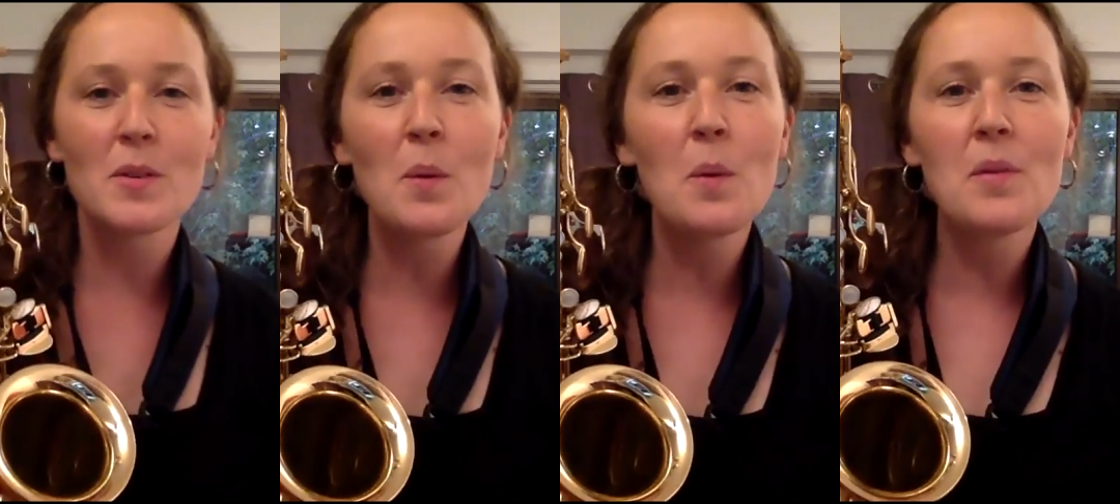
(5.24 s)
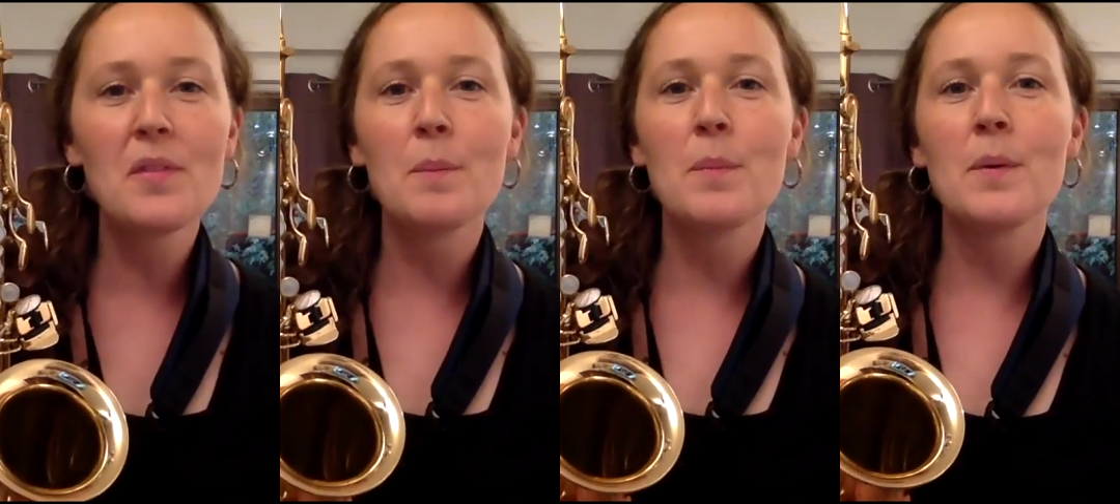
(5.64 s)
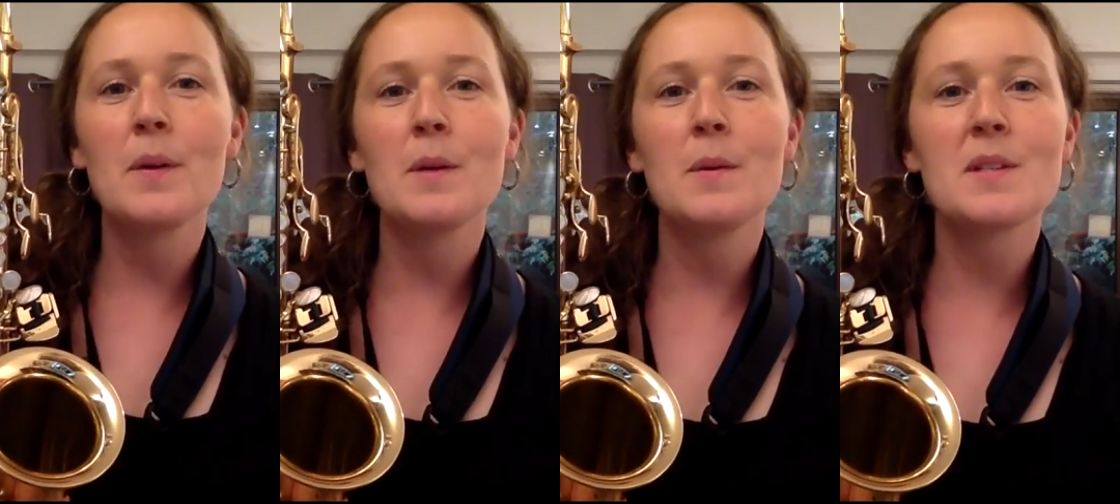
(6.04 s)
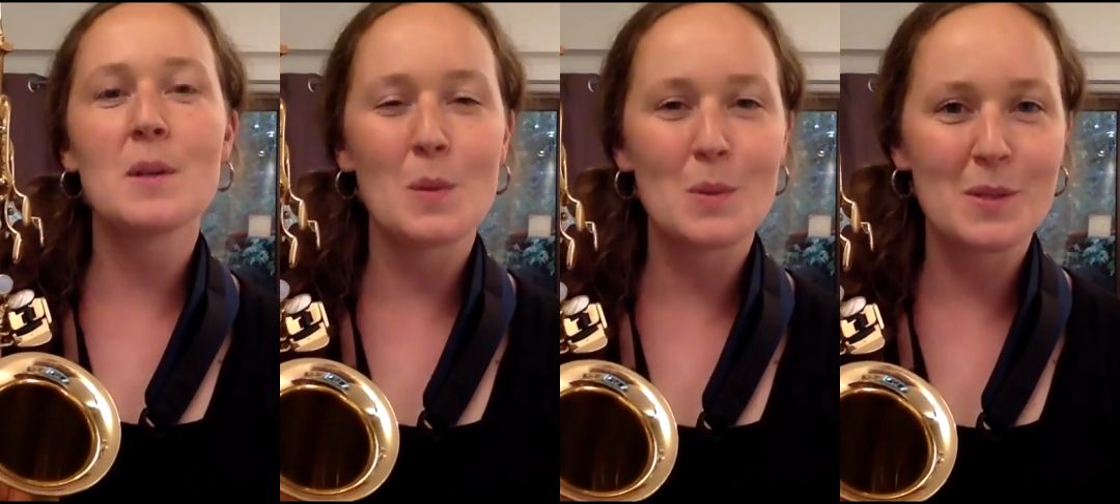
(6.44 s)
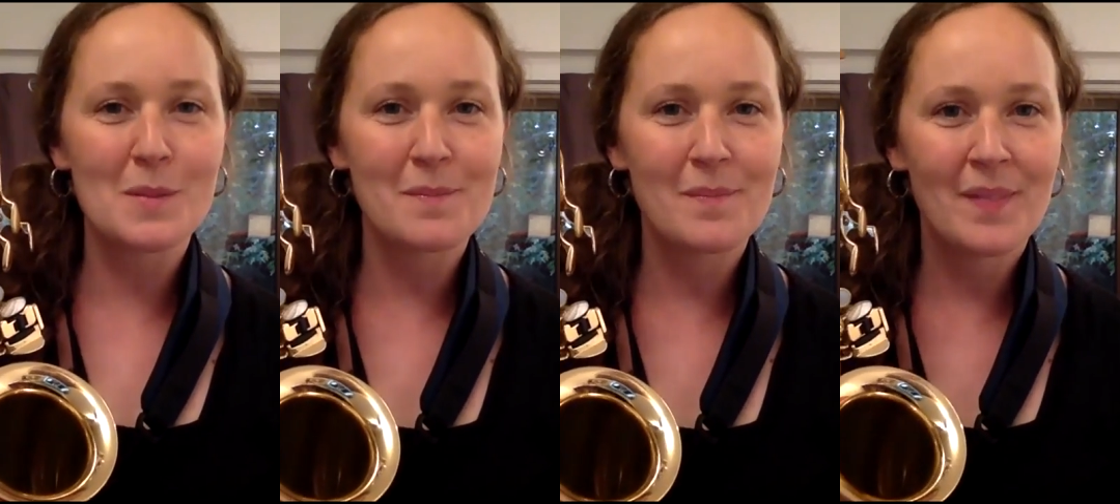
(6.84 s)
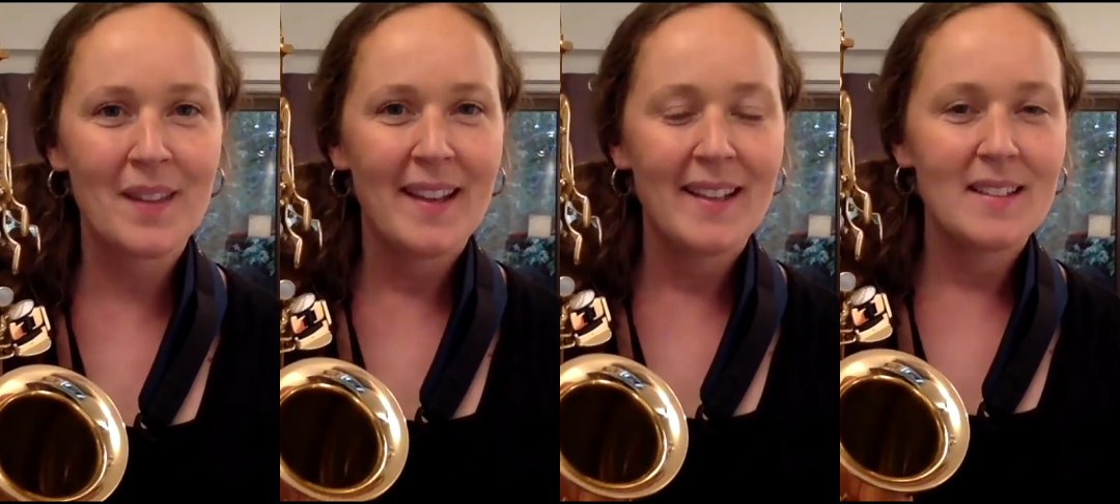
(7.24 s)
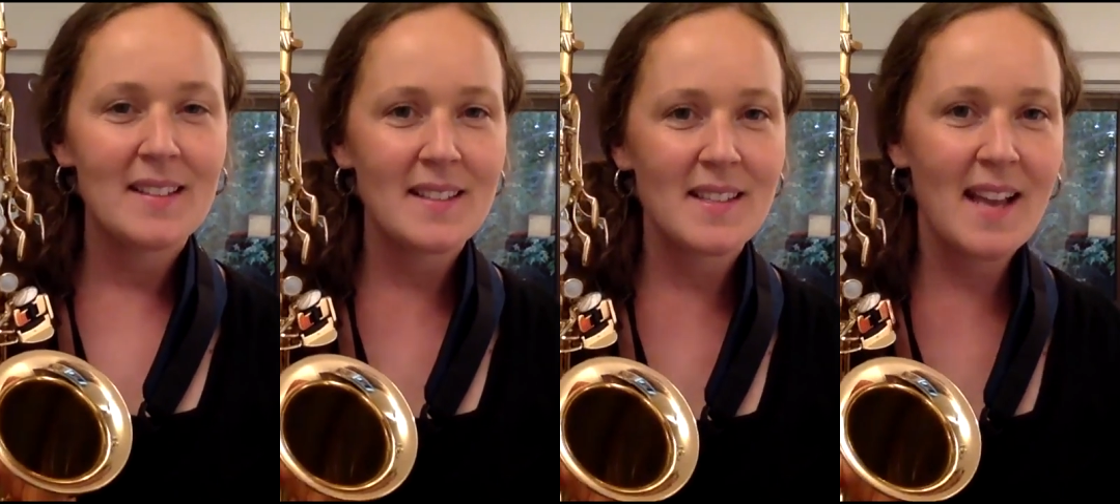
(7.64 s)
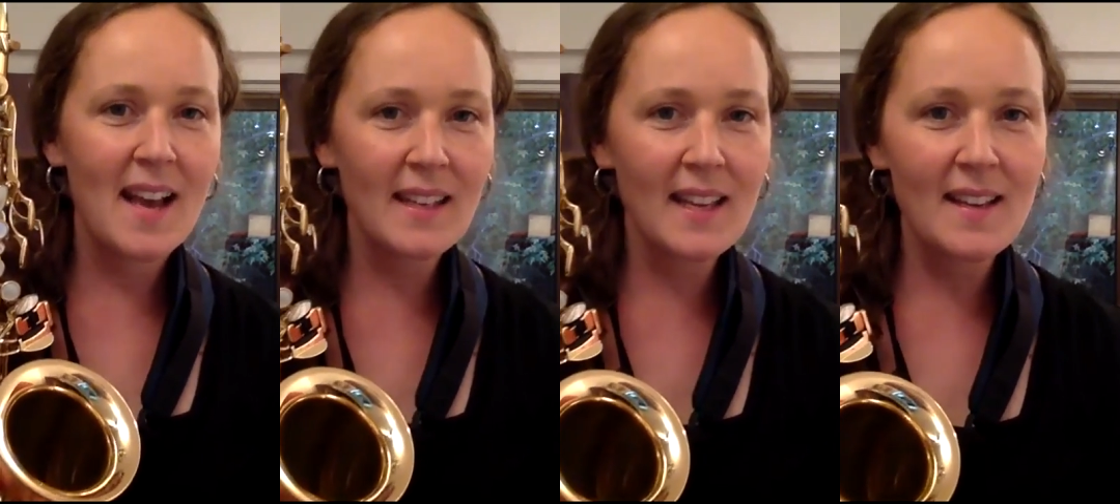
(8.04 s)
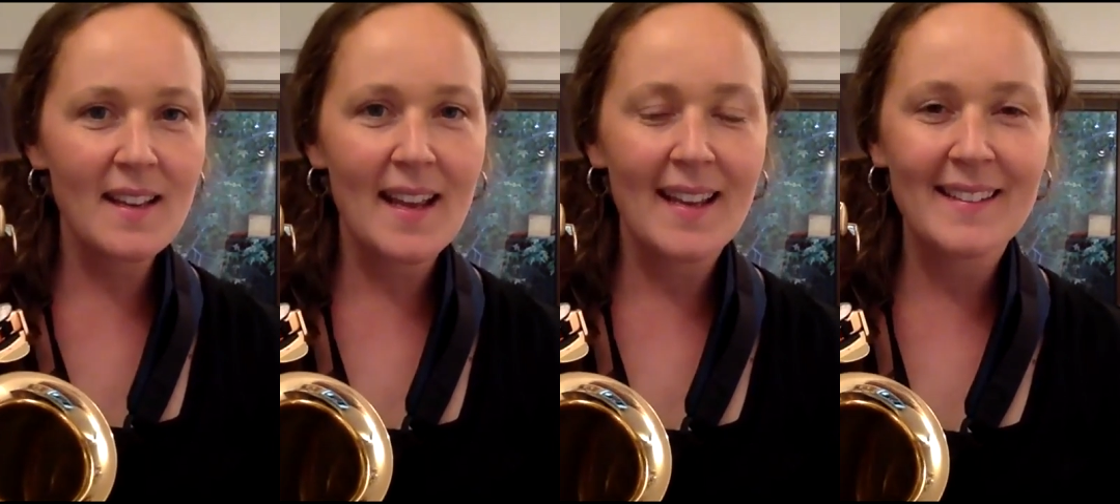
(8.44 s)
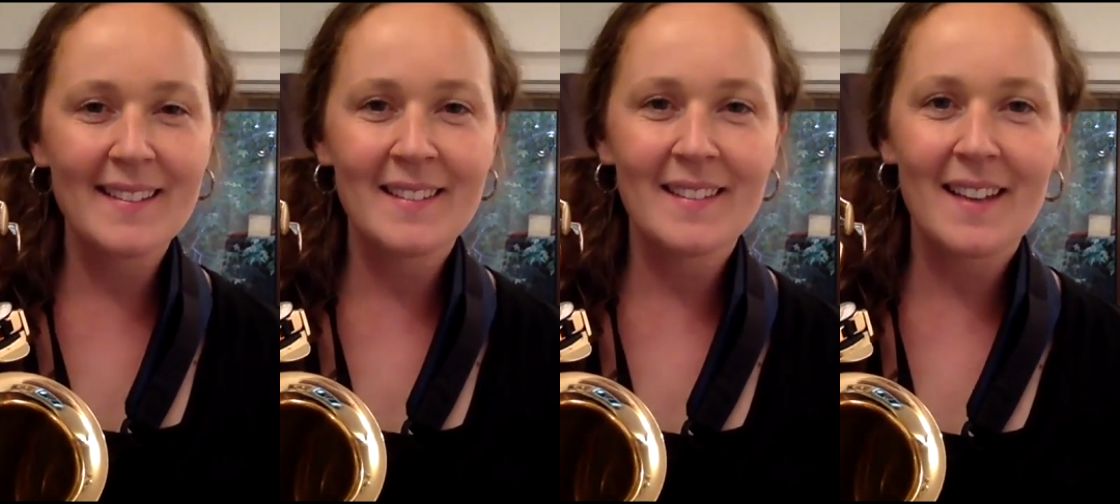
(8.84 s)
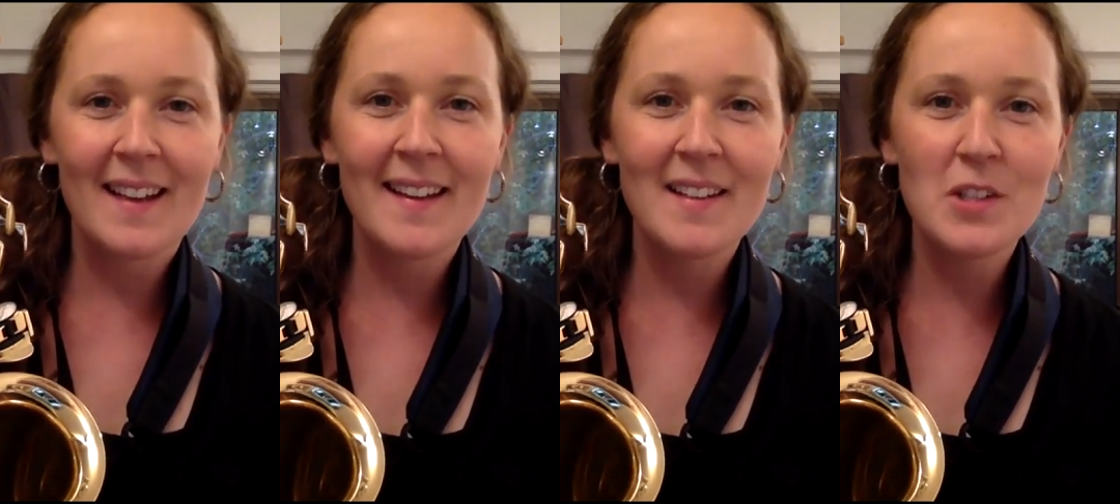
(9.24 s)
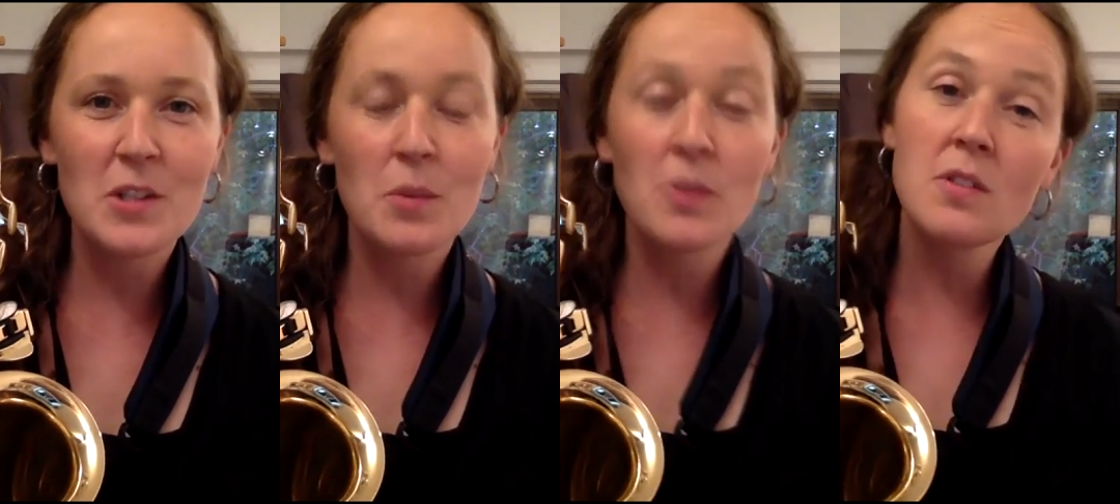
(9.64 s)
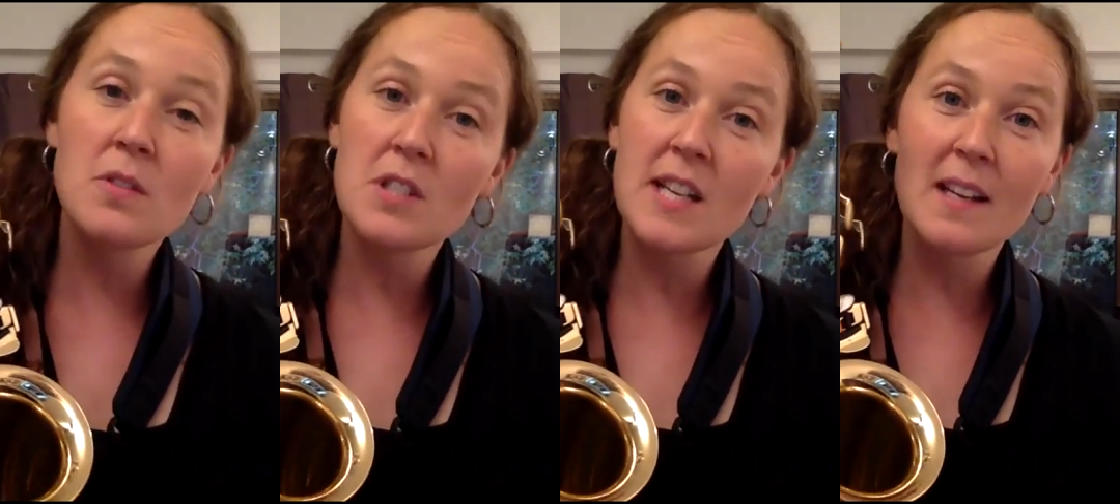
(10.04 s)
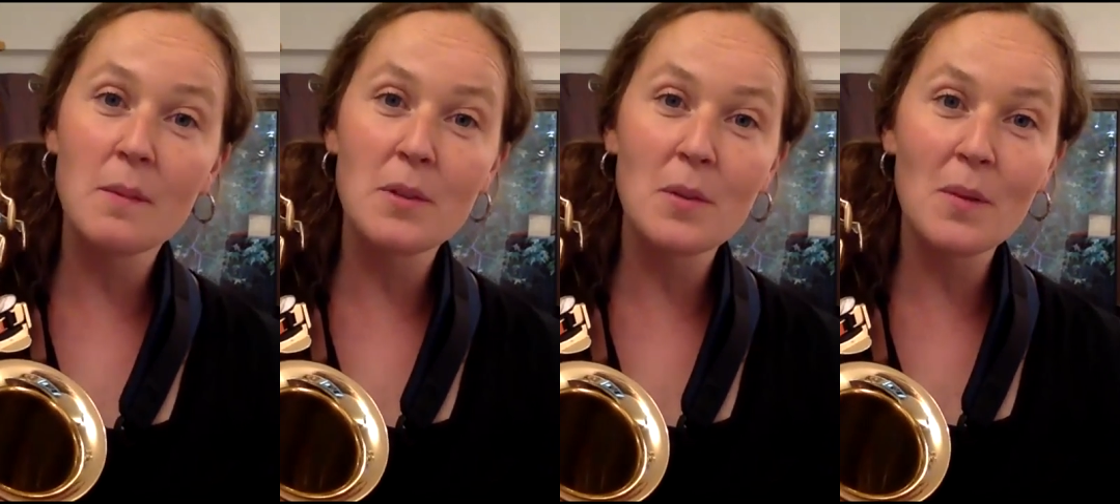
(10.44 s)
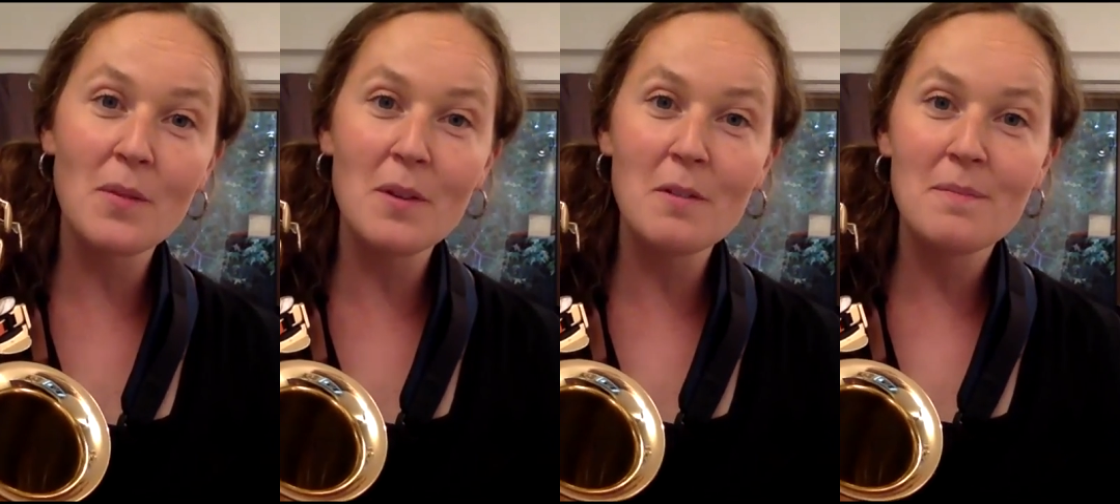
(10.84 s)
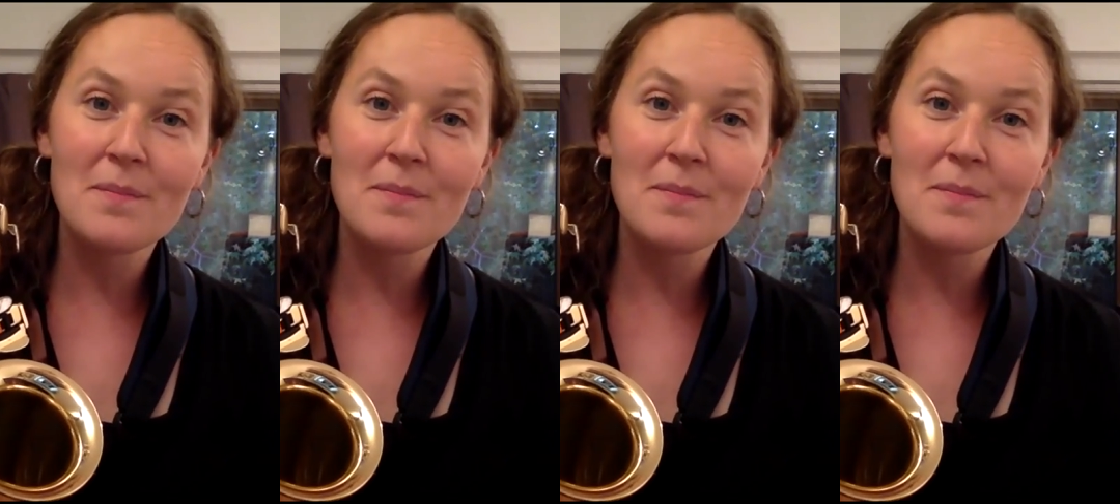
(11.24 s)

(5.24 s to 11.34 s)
North and Puhinui Schools. This is Hanna, and I just wanted to check in with all of you.